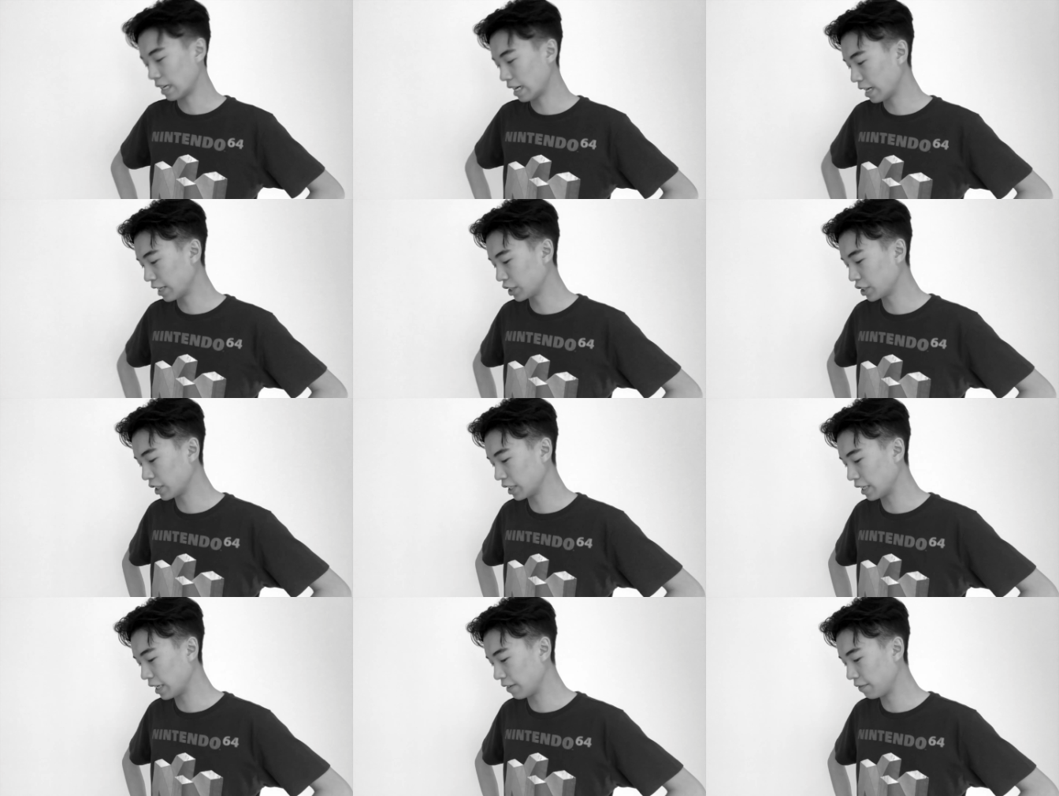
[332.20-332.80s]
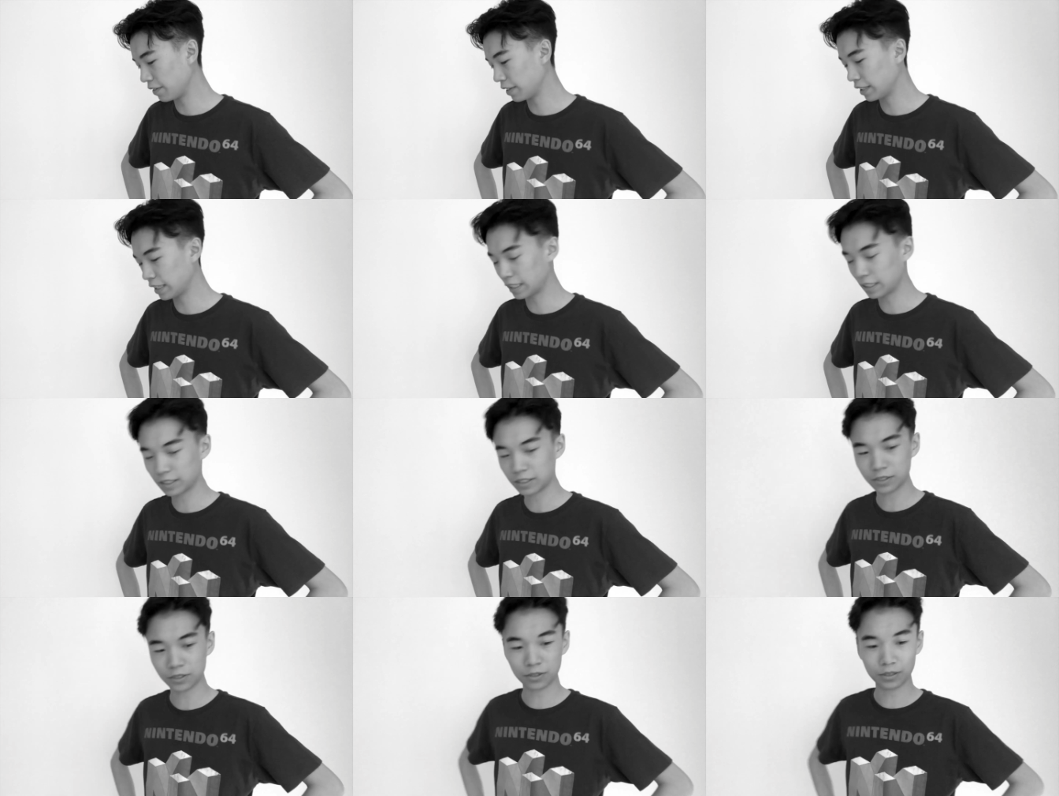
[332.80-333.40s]
Actually, I think
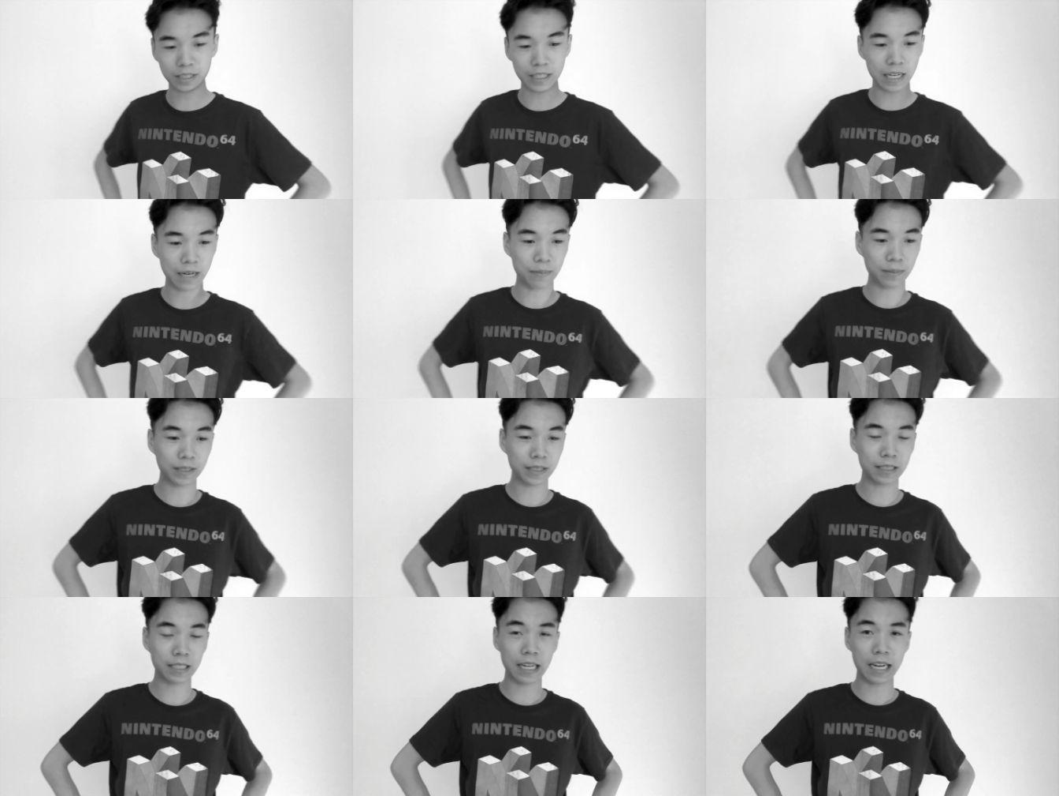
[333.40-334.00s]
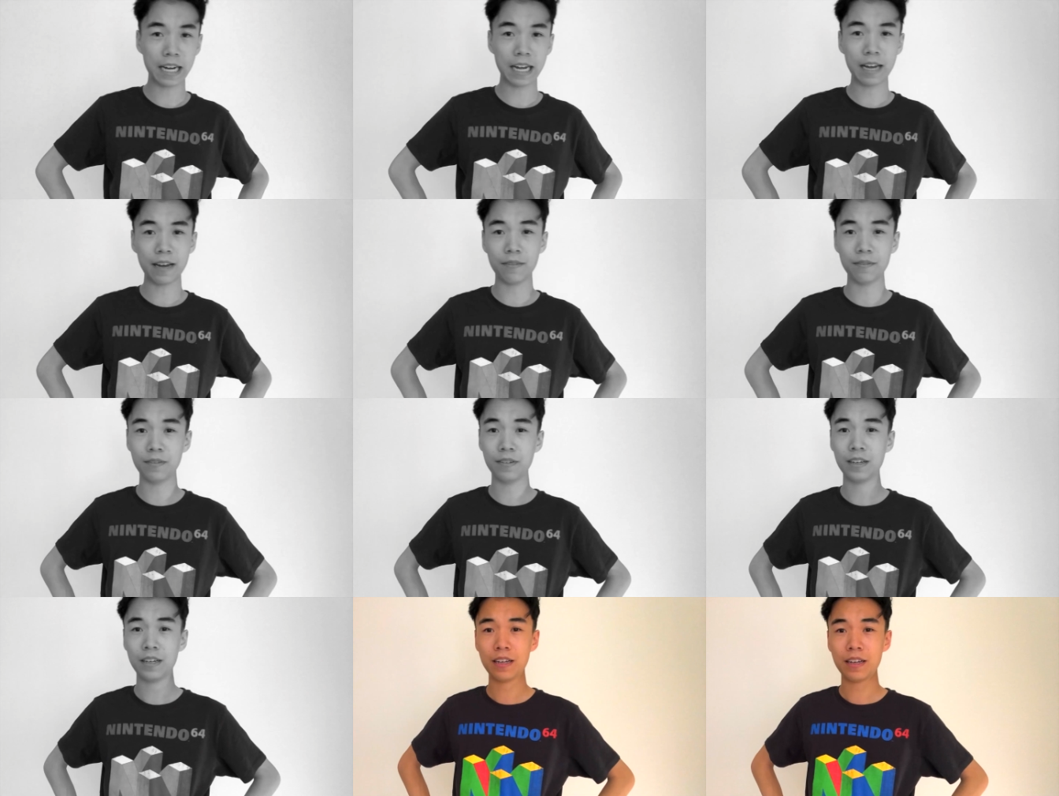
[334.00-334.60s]
that's all the garments that I have.